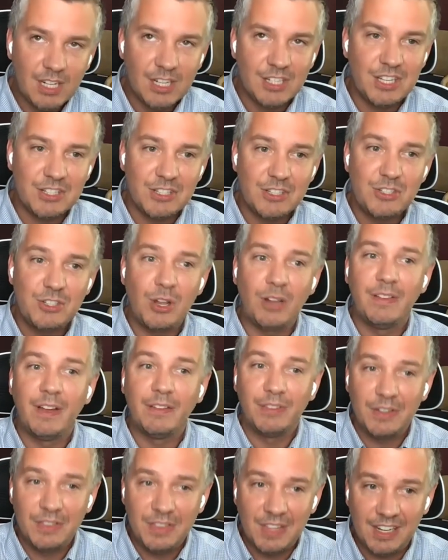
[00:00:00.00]
Doesn't solve
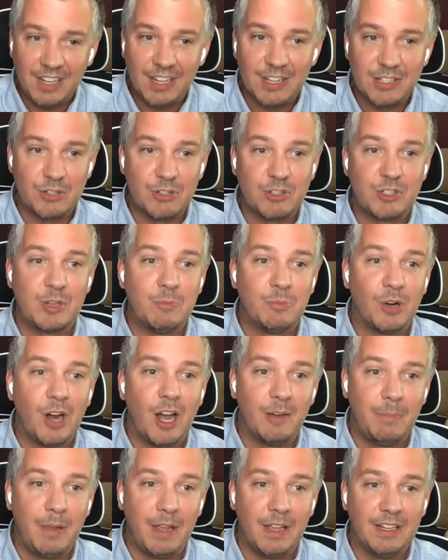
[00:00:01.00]
everything because there's some
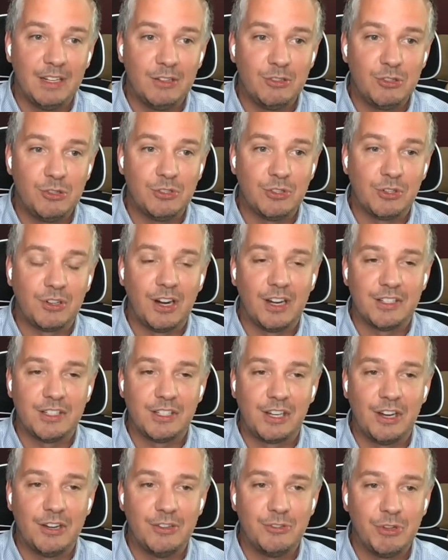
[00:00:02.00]
broadband issues across
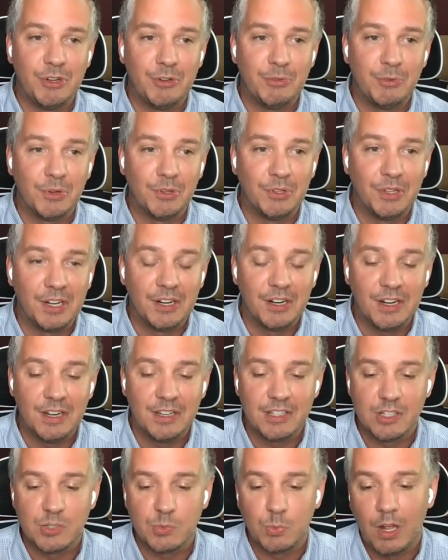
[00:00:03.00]
the country in rural
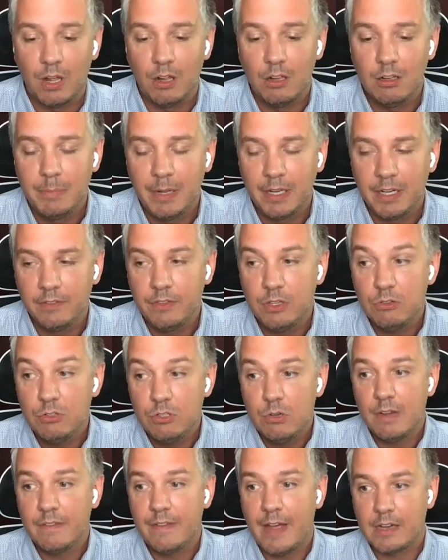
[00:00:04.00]
areas as well. But if you
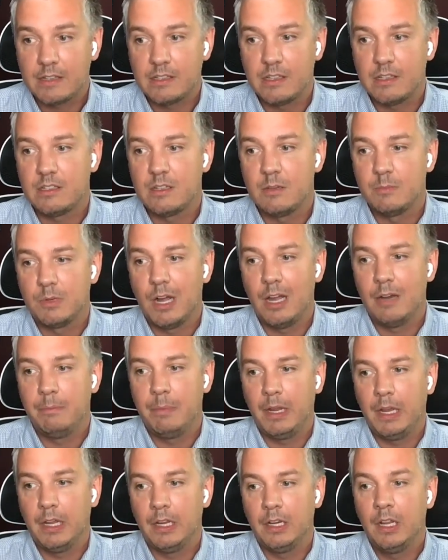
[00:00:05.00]
do have access to
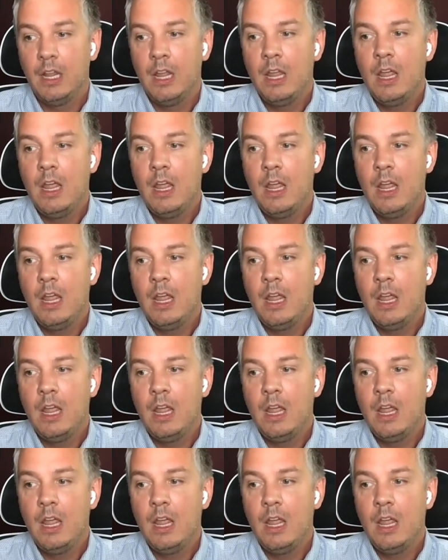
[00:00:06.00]
broadband,